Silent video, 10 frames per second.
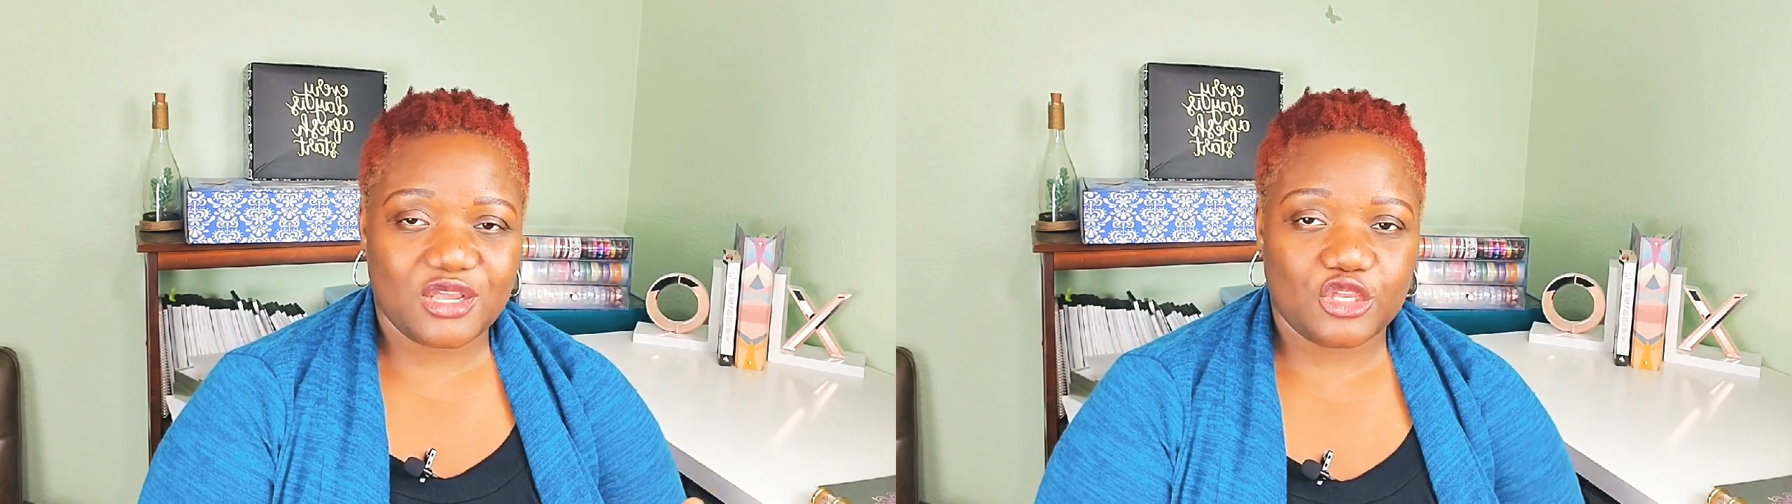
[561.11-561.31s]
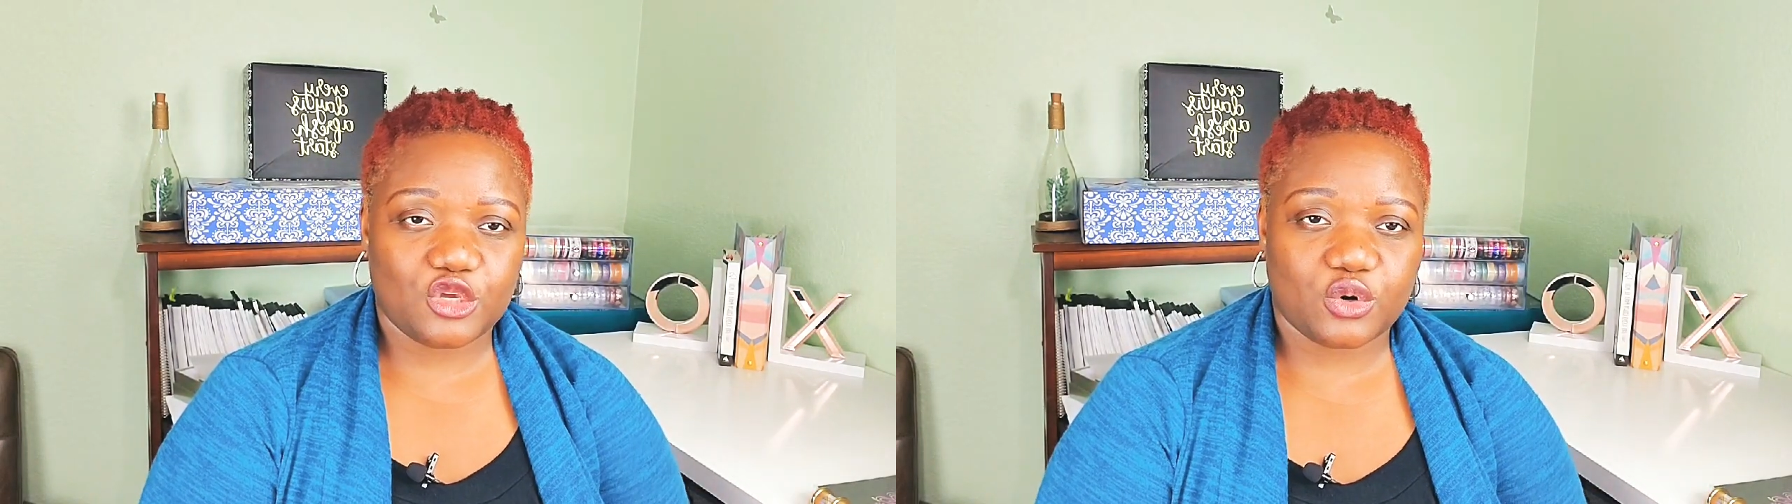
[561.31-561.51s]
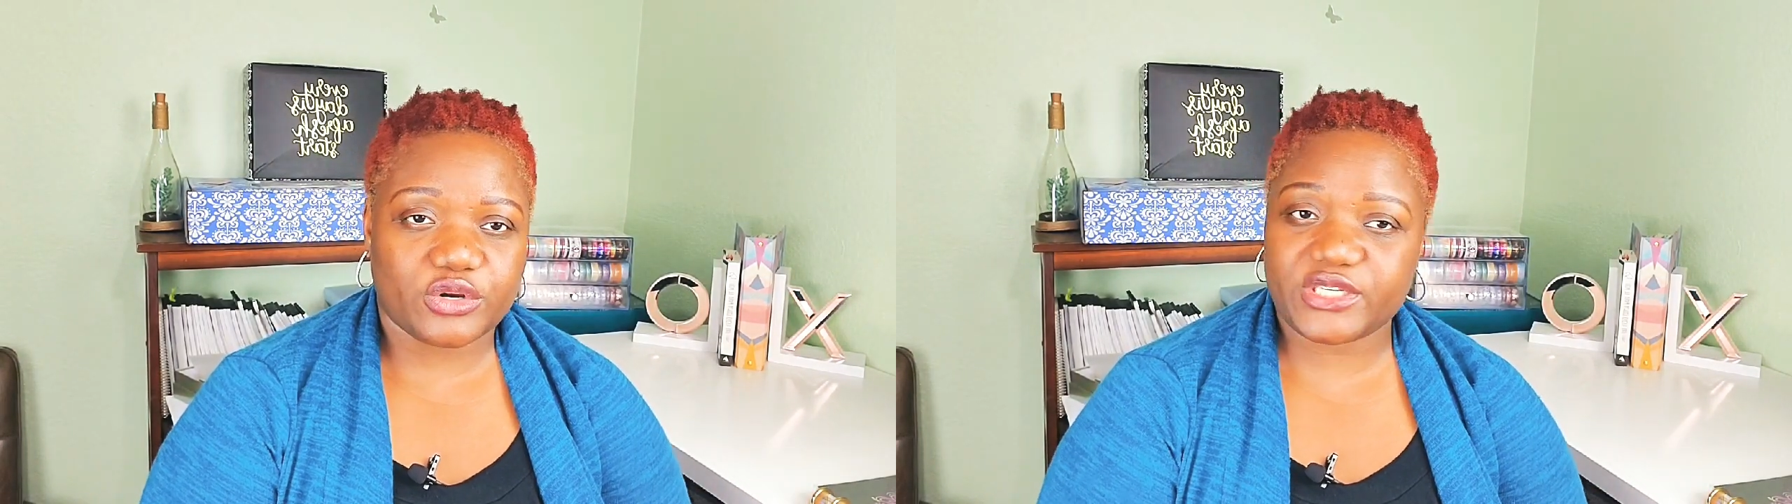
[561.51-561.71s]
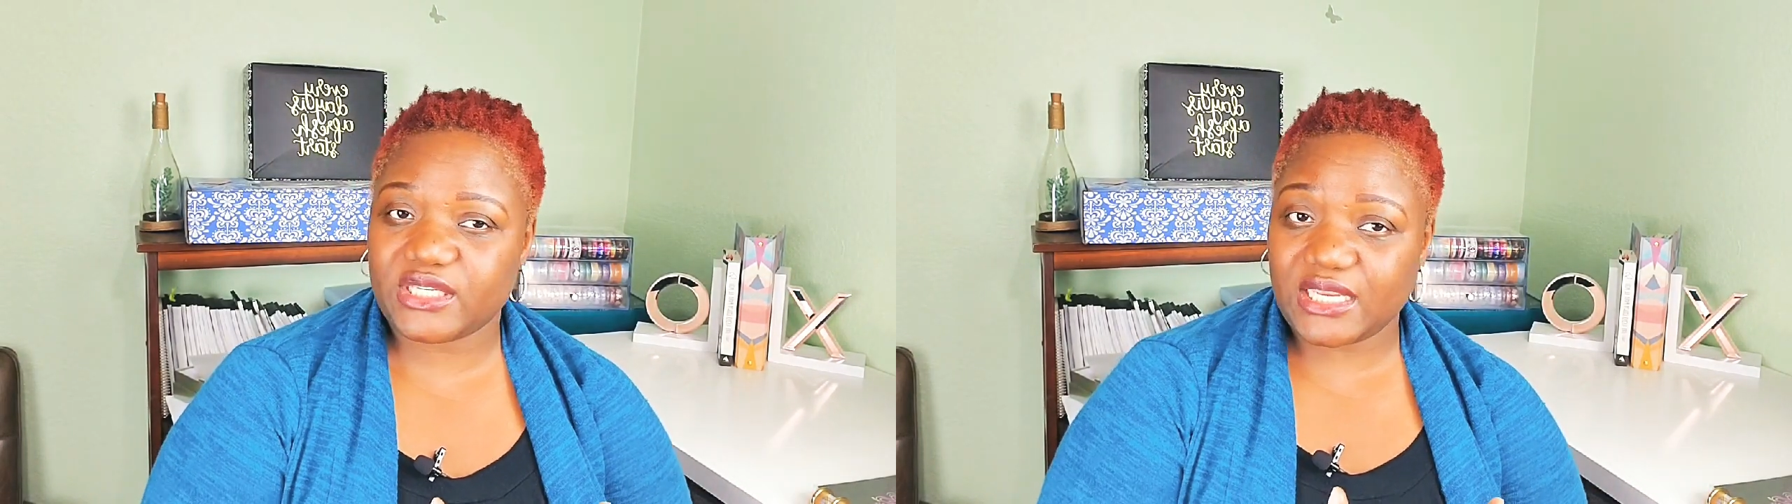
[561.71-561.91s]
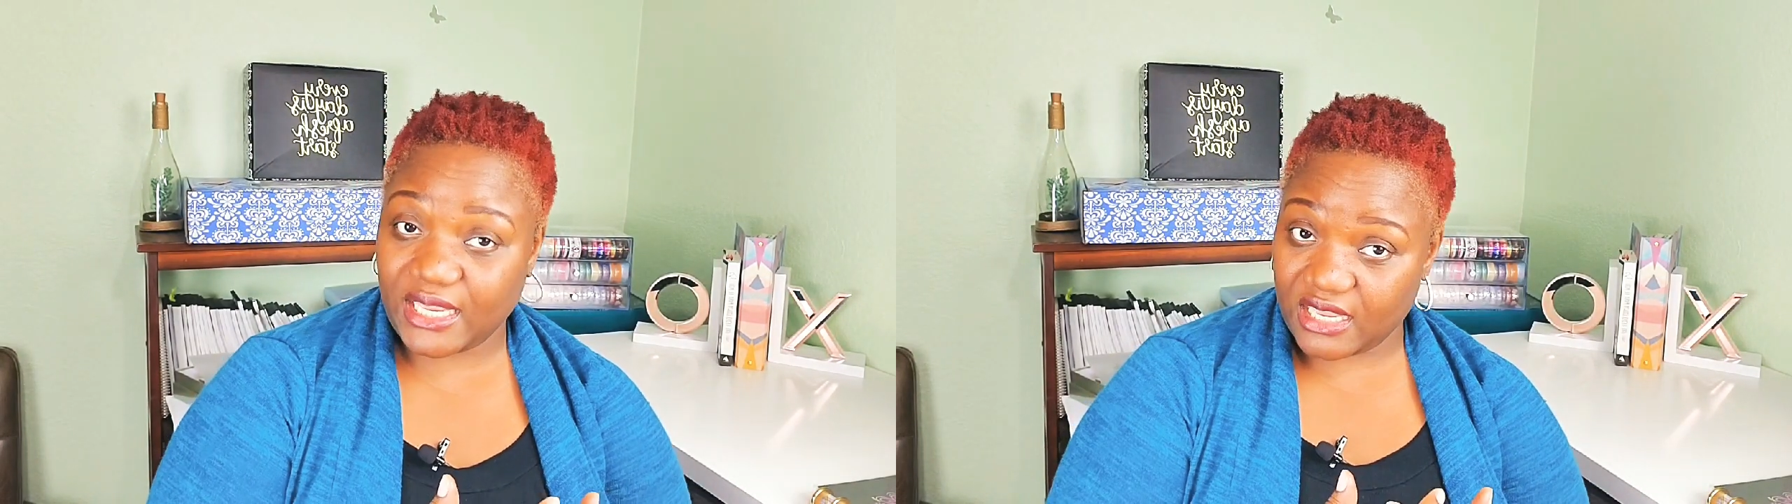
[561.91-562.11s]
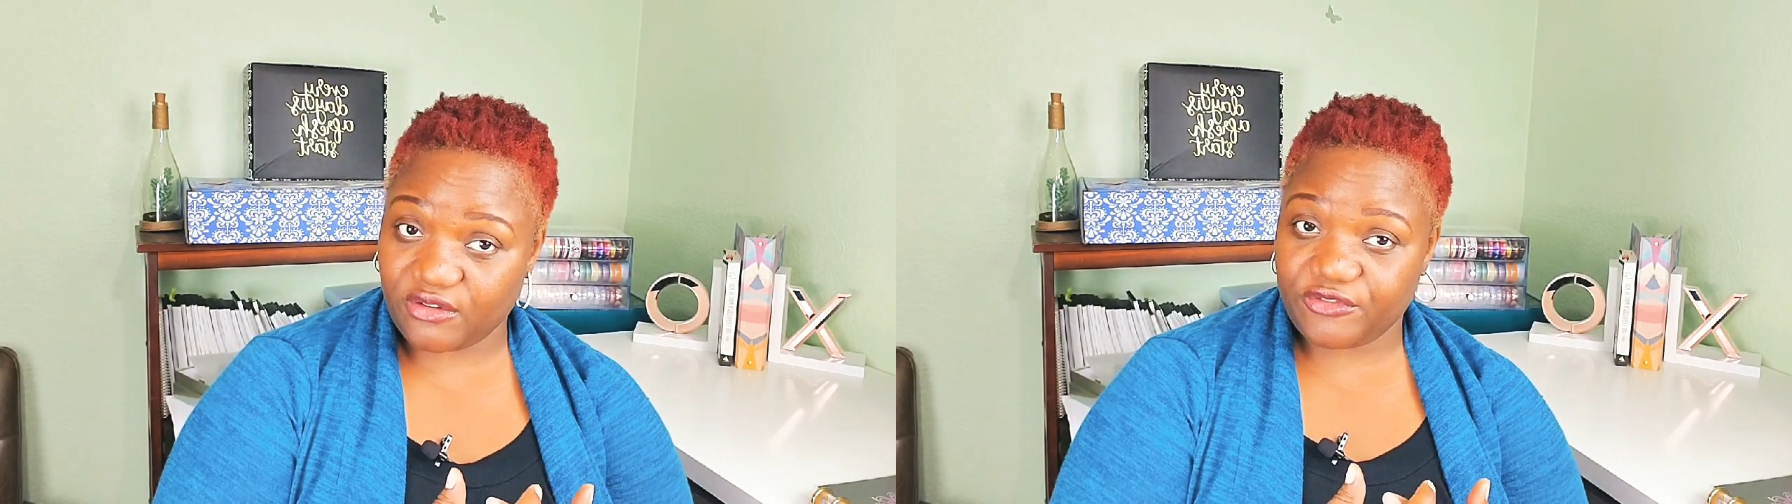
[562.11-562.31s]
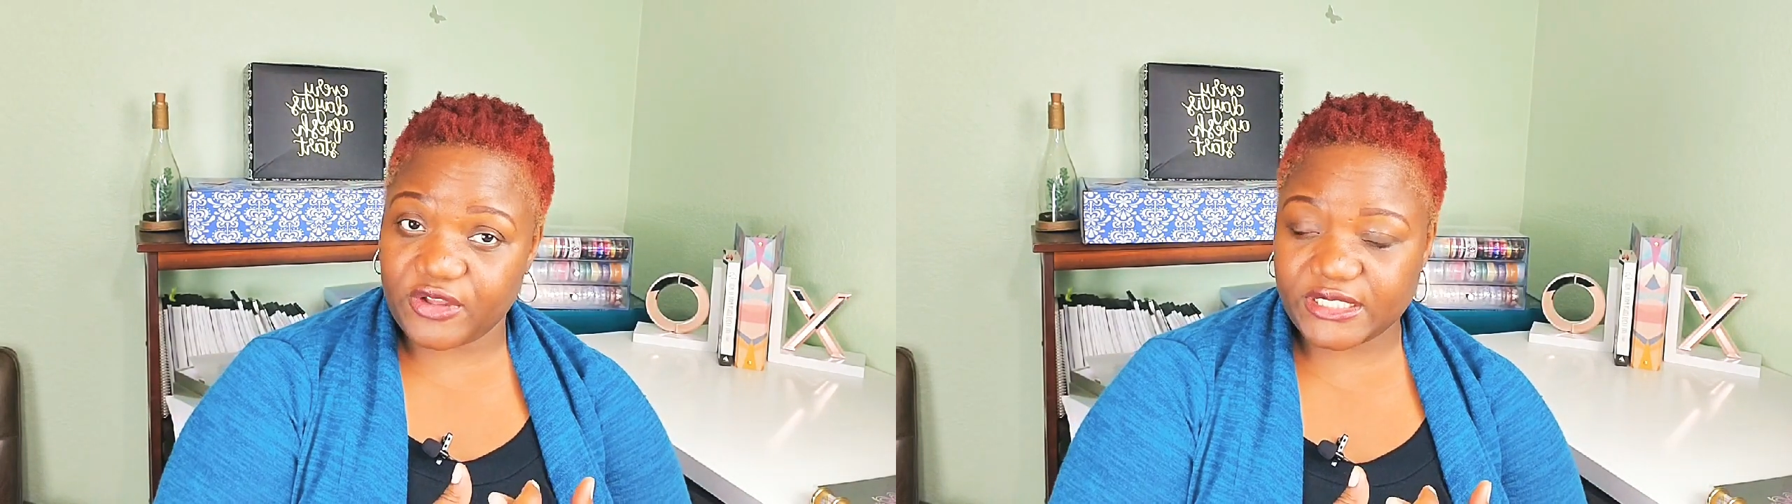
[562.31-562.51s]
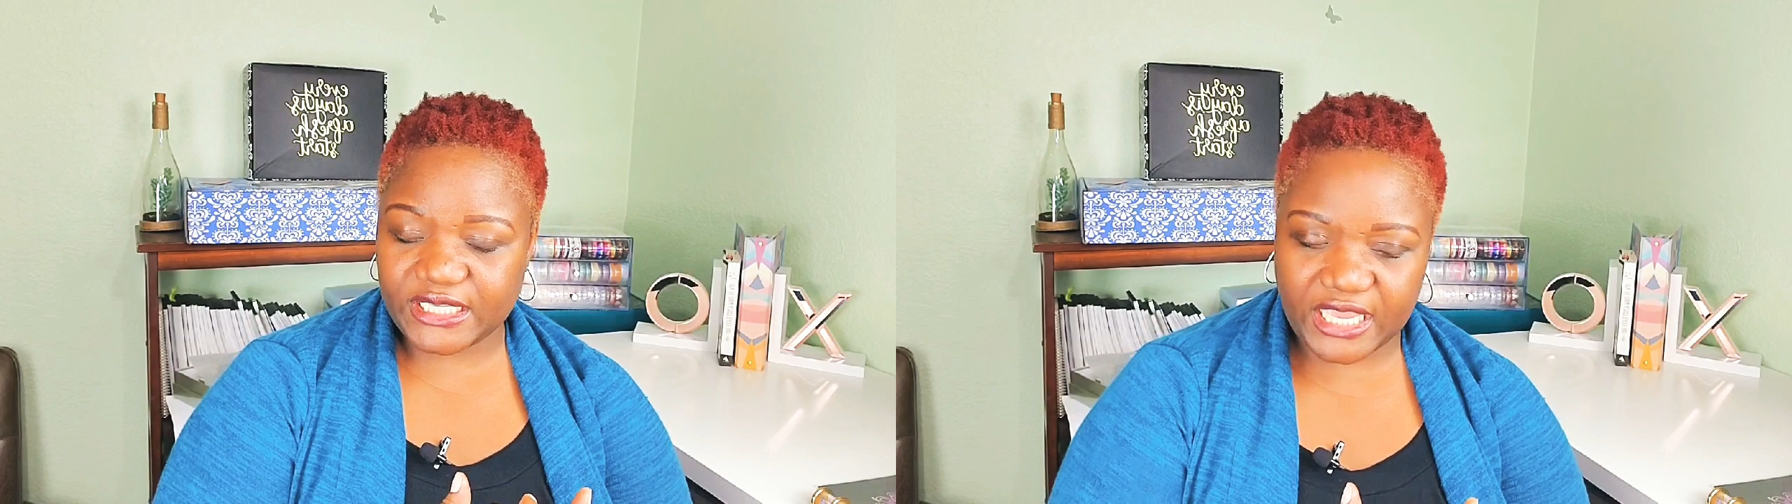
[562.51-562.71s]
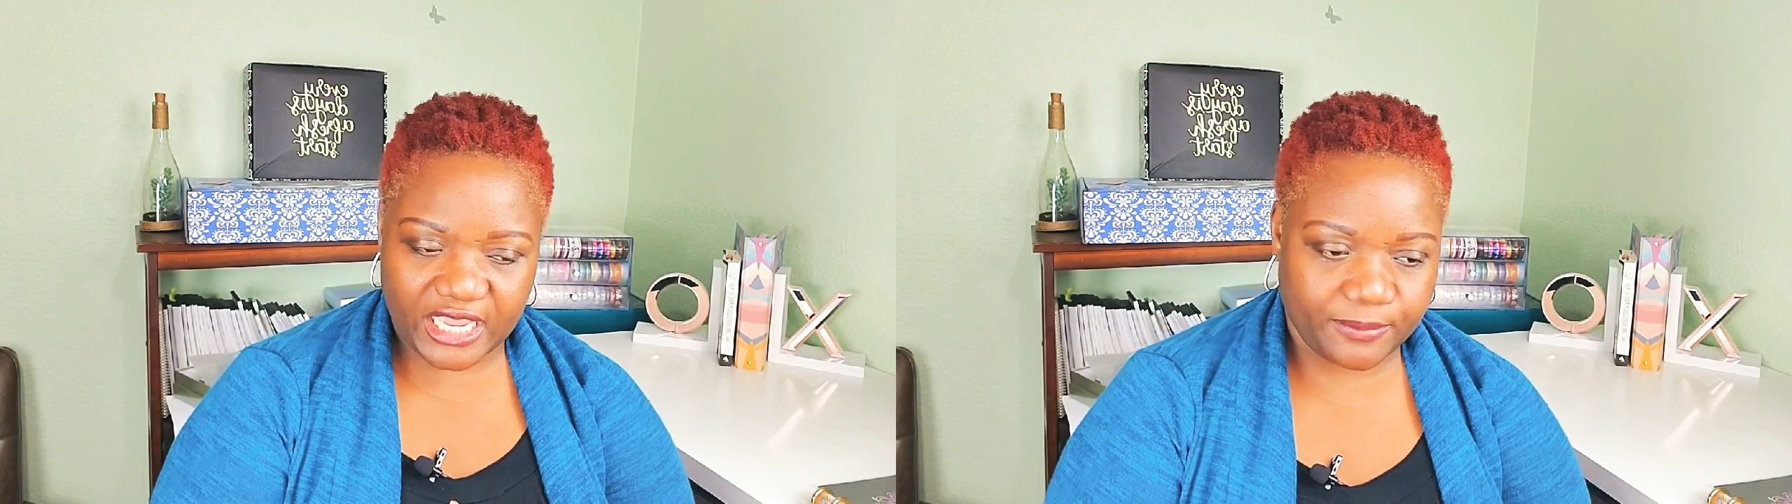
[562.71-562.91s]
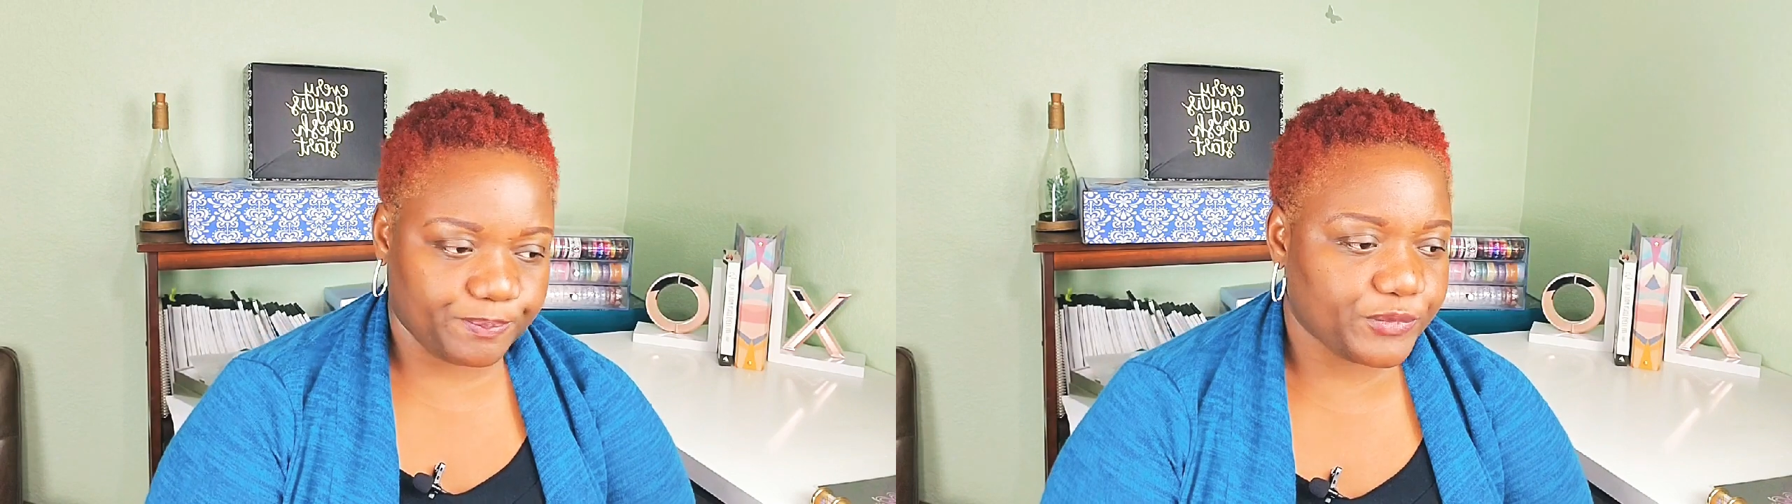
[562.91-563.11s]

your sinking fund game.